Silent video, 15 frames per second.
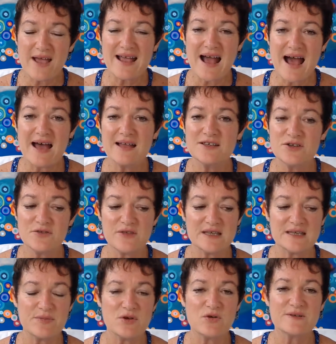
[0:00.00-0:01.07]
can't do
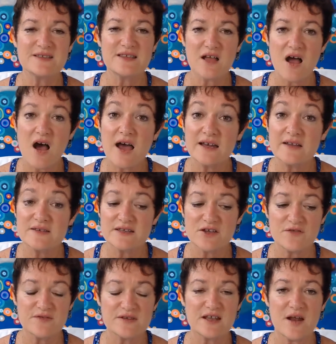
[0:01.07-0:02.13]
this because the kind of
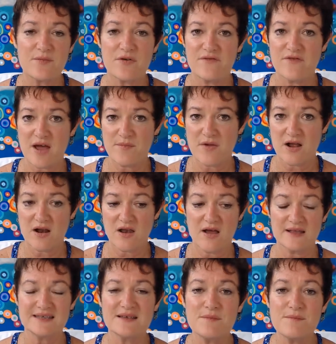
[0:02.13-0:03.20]
service that I provide my
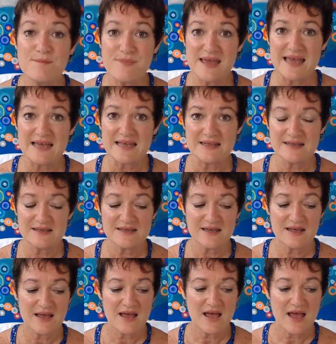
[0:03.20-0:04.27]
clients means
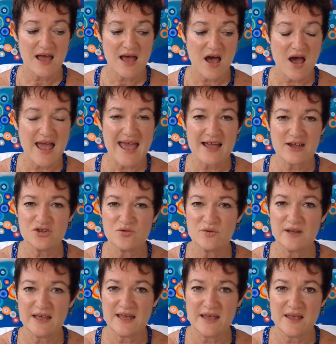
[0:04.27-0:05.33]
I
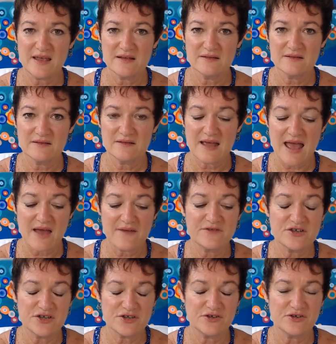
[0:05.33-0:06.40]
actually
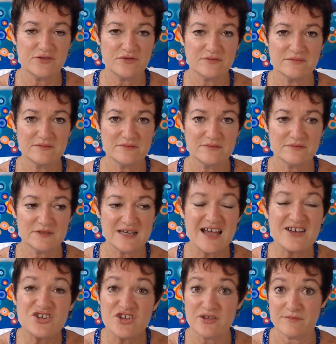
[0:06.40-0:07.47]
have to
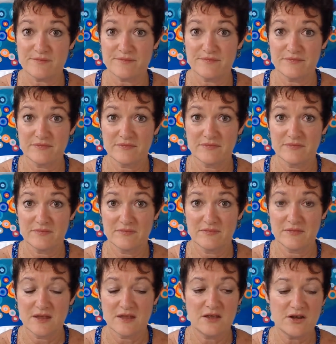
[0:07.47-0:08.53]
touch them.
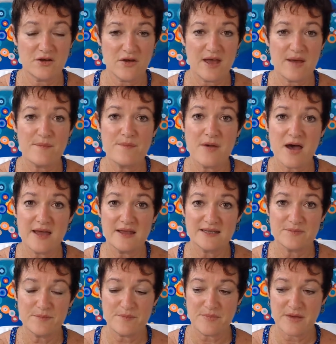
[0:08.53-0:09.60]
You know, it
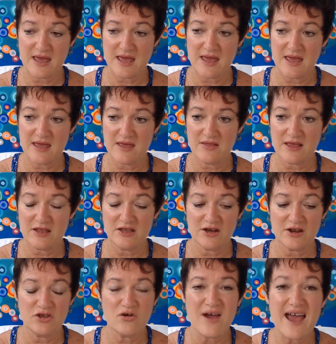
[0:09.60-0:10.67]
might be that, you
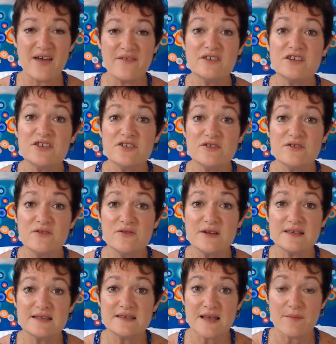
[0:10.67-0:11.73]
know, you're having to do
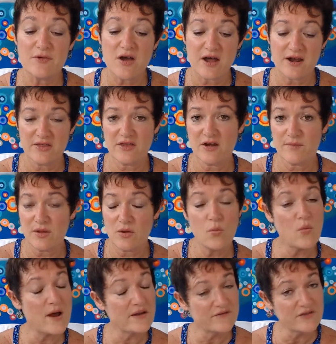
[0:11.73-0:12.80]
some kind of therapy.
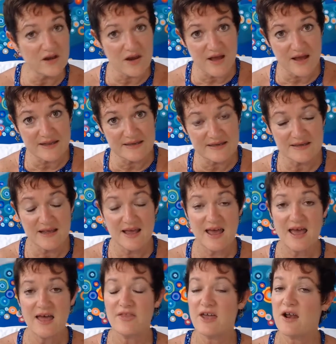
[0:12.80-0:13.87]
One of the clients
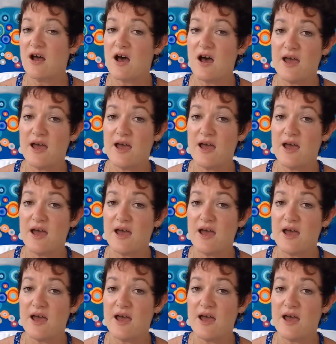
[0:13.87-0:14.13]
that